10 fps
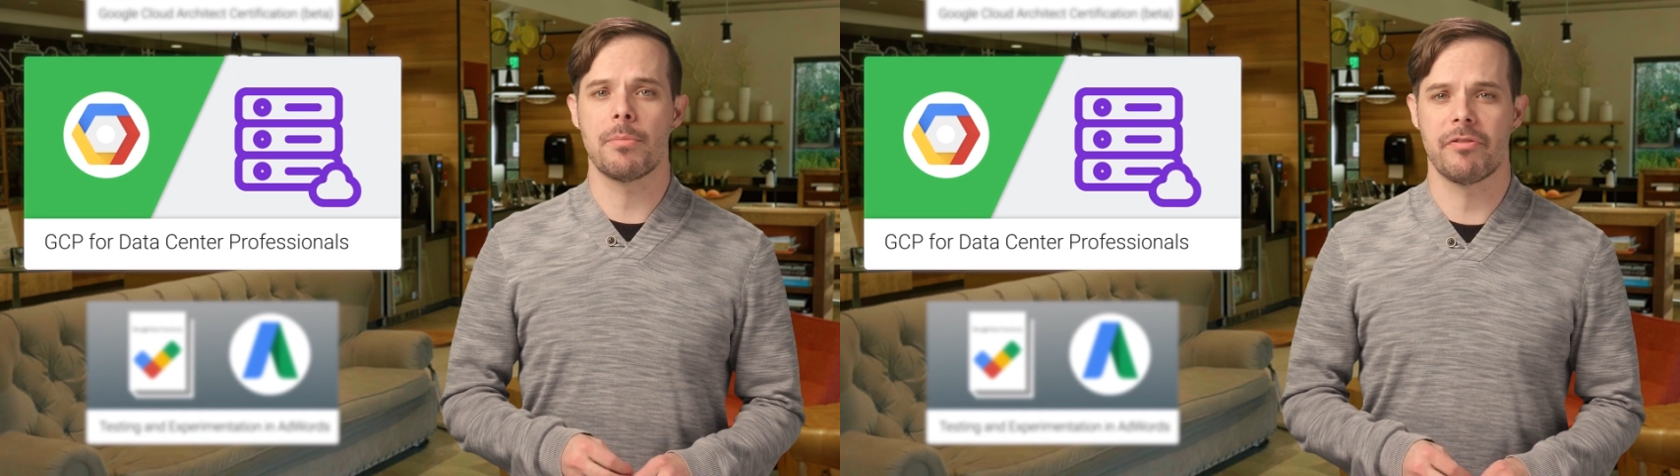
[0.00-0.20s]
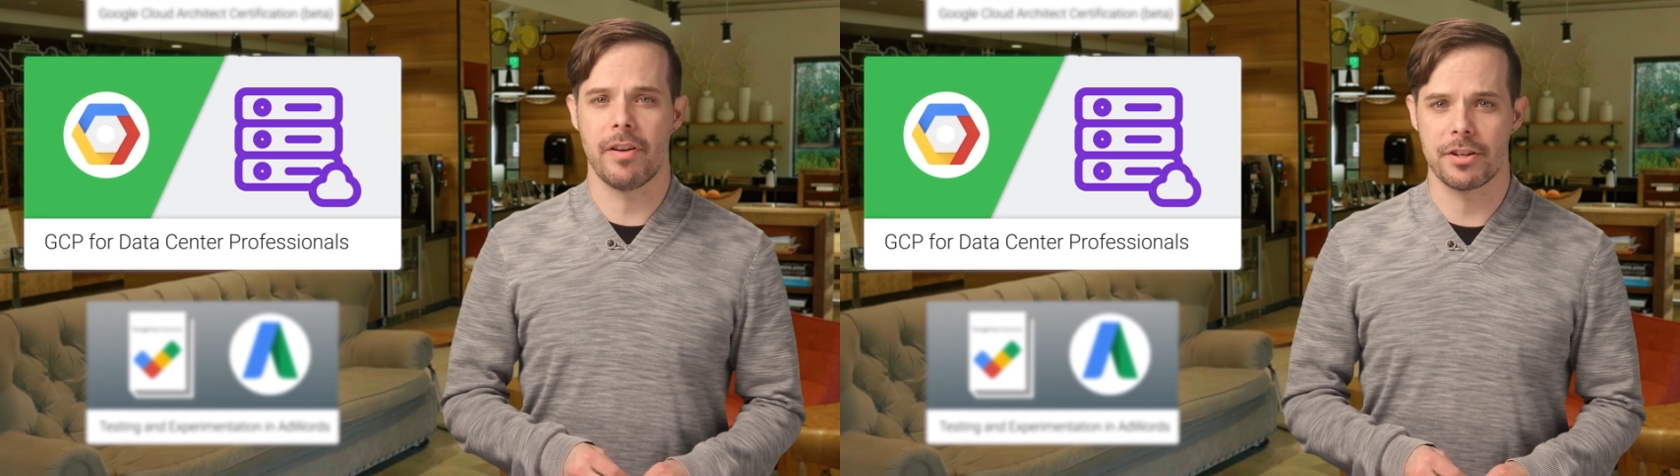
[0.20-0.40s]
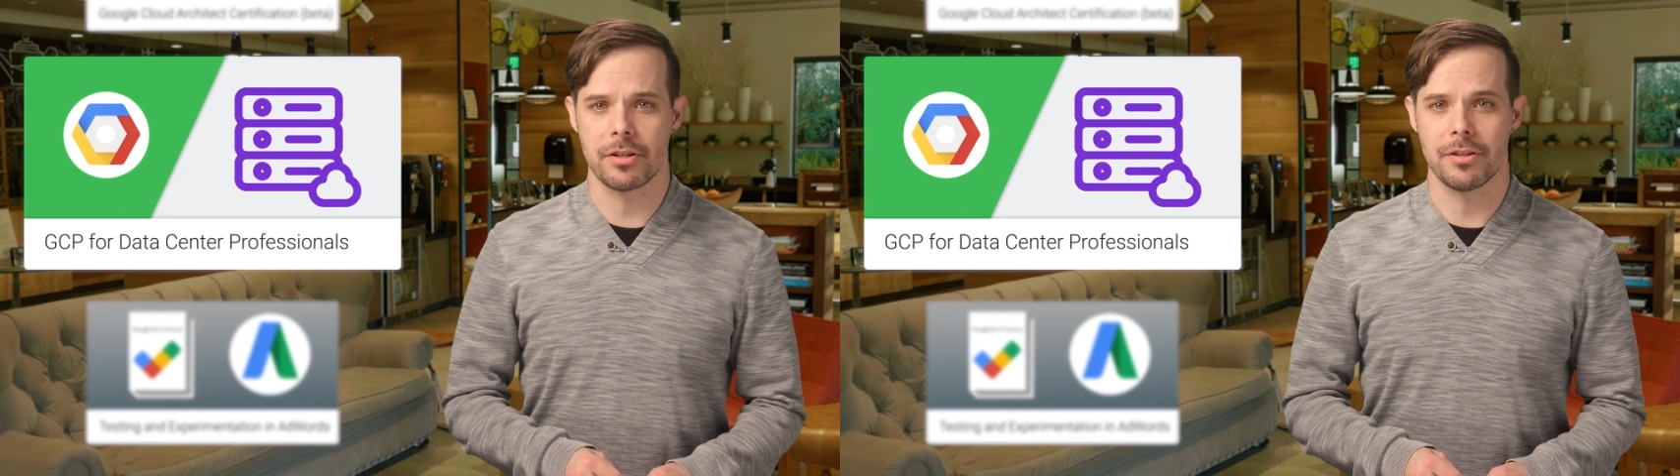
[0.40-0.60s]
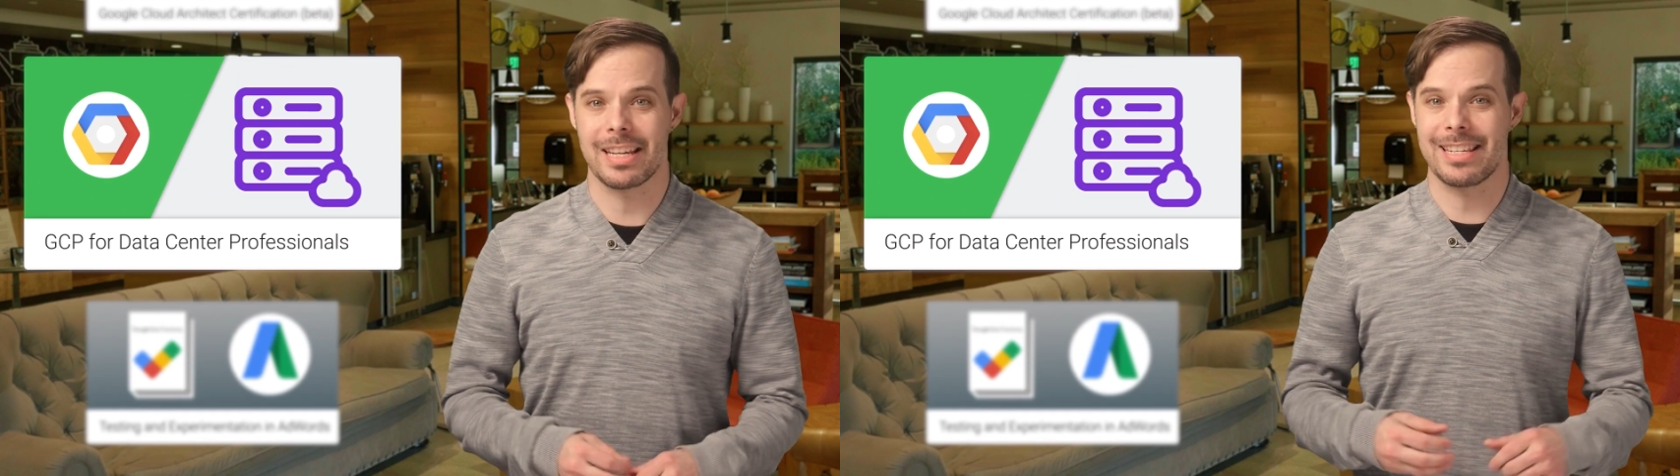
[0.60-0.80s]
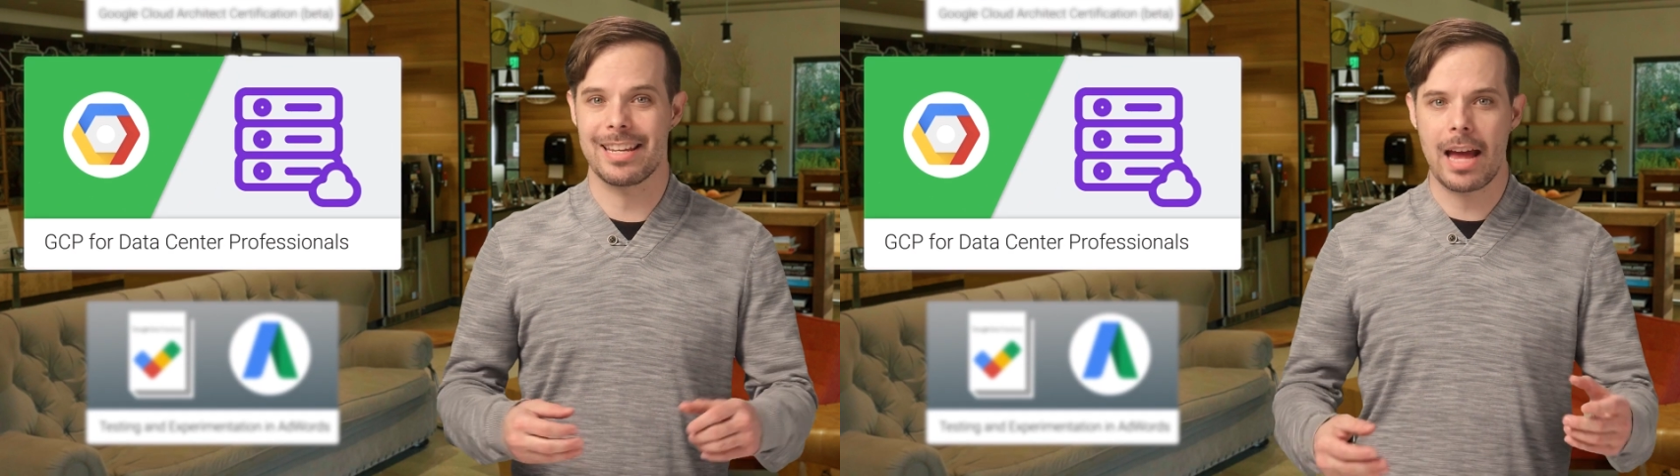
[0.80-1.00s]
Professionals
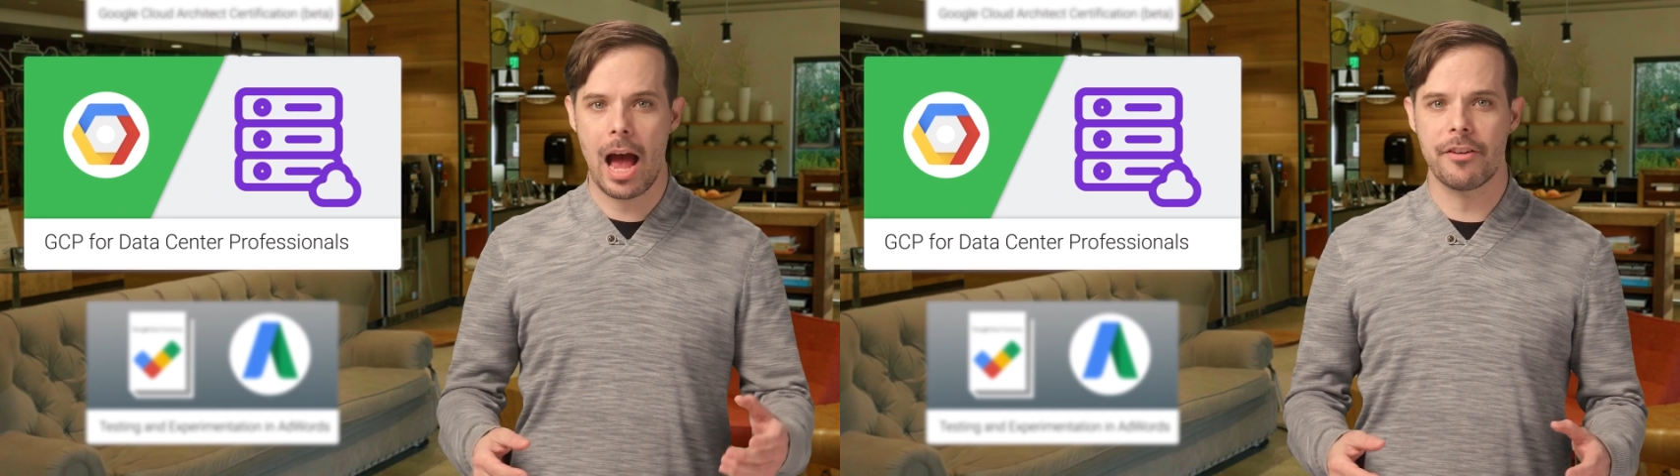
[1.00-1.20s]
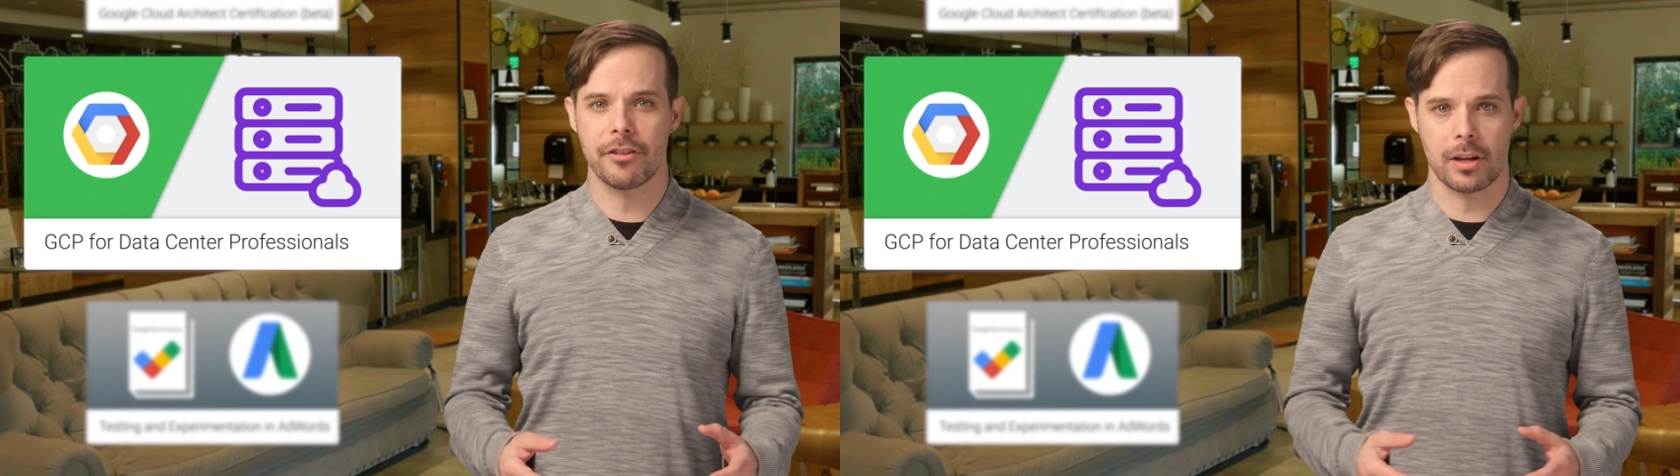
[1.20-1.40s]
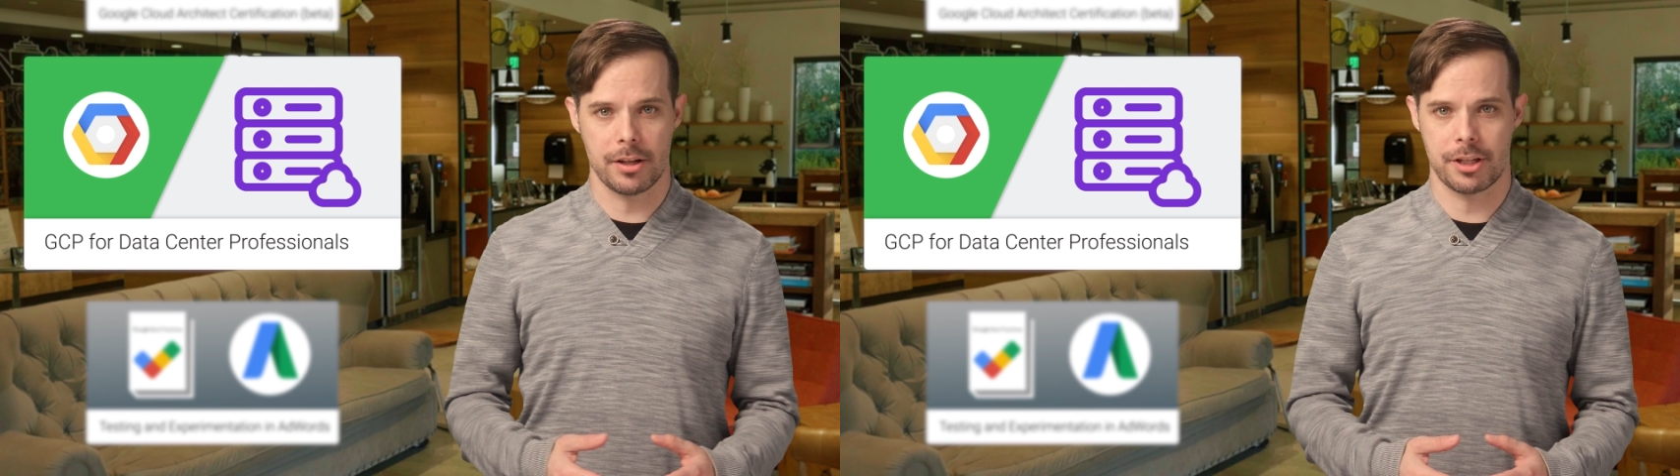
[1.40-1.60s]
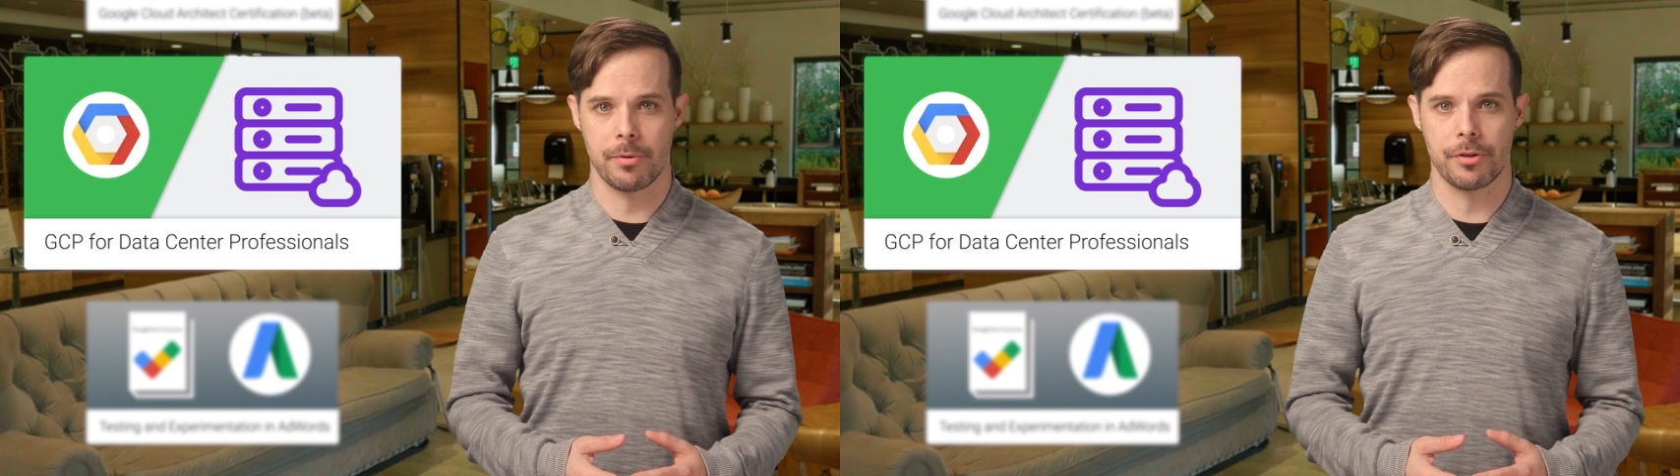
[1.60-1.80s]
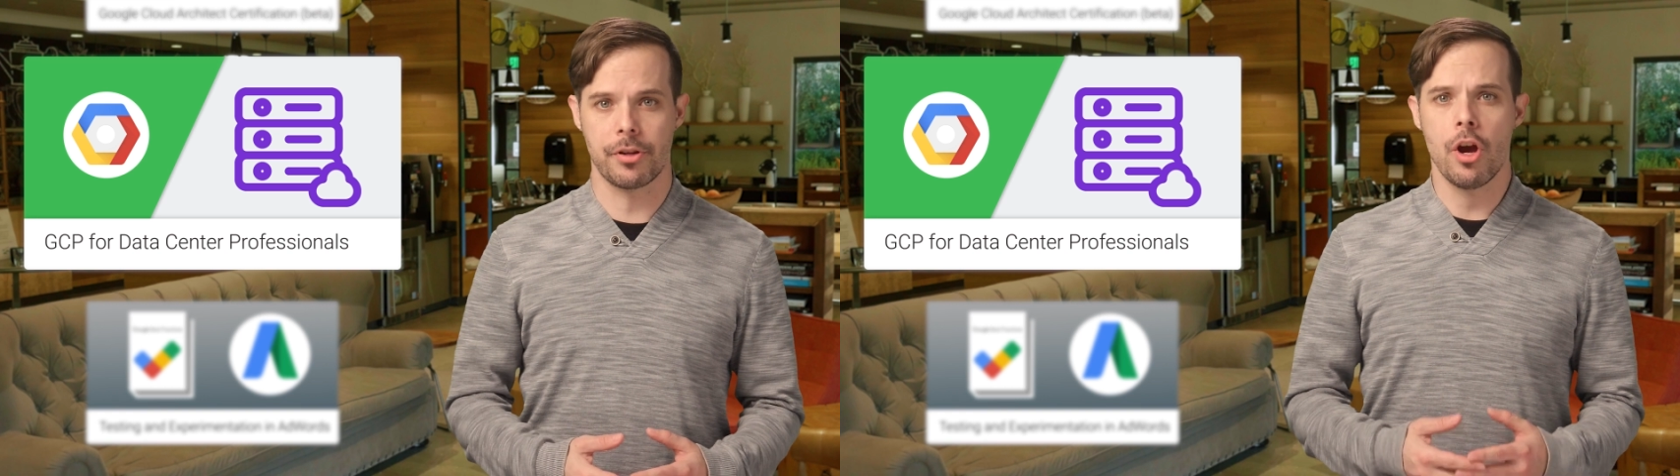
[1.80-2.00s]
is a guide for
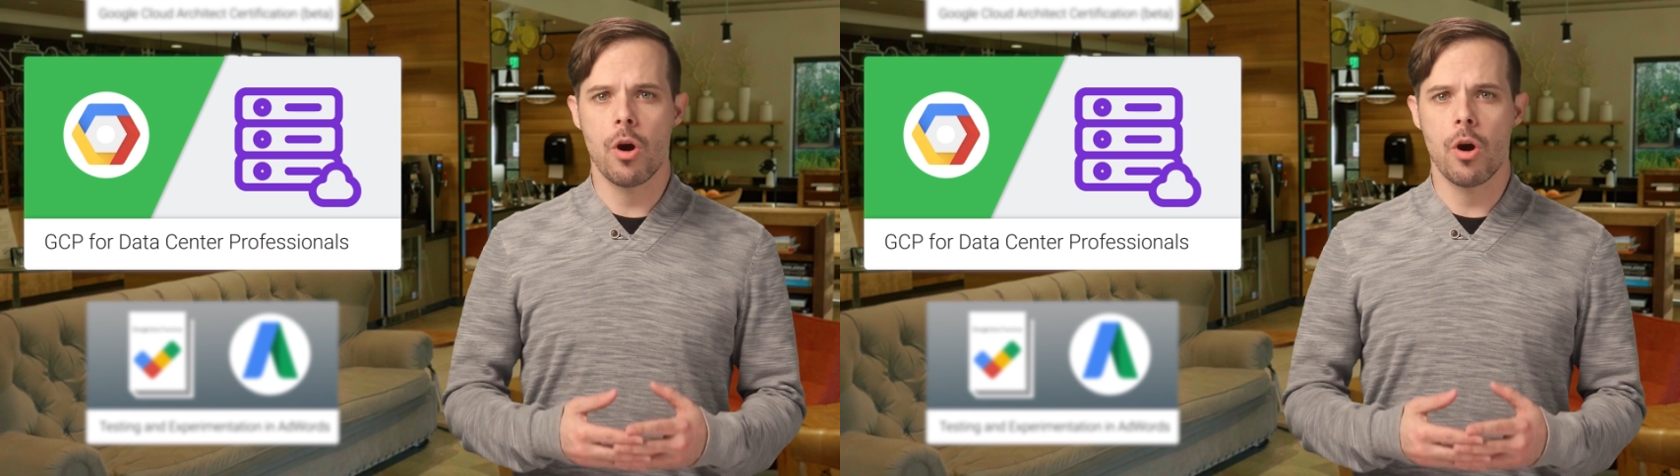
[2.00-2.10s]
customers